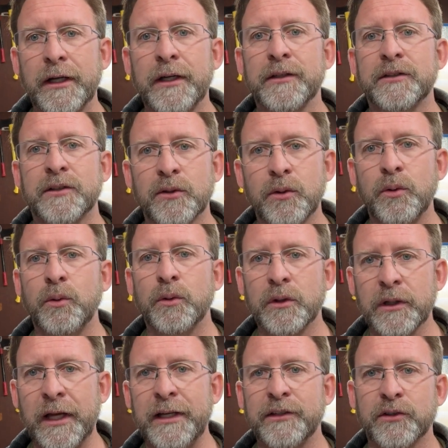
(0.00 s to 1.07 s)
into
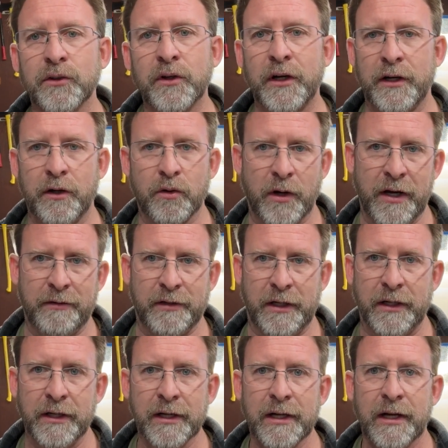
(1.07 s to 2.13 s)
laser engraving,